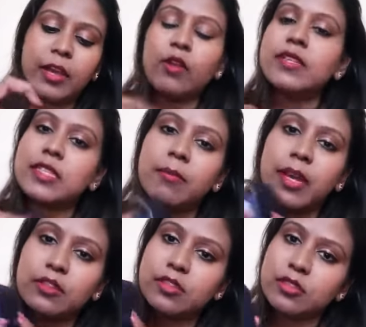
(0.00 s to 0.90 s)
I always come
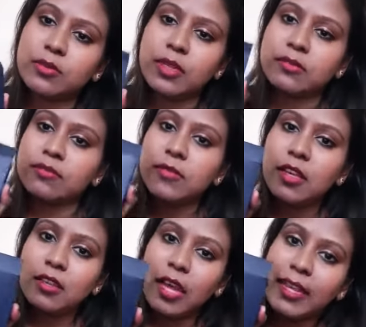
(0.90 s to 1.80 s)
back to this one.
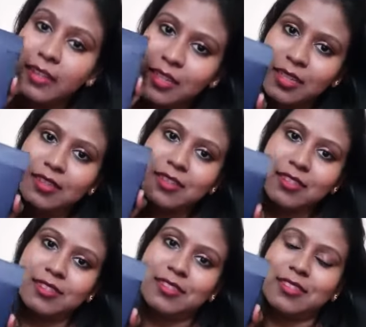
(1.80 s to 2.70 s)
I need
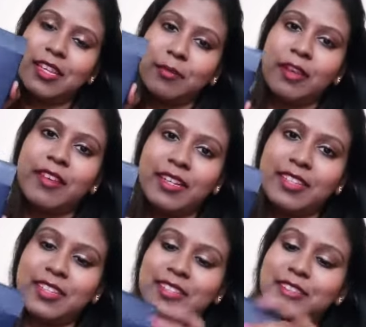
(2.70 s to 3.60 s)
this in my
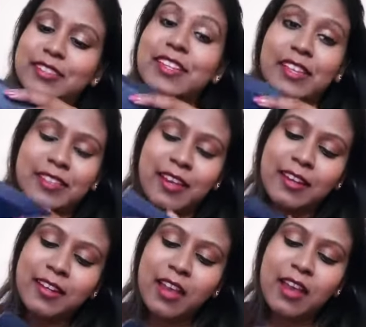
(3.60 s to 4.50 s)
vanity. It's like
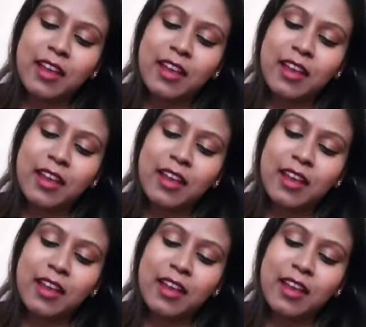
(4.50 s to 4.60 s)
that.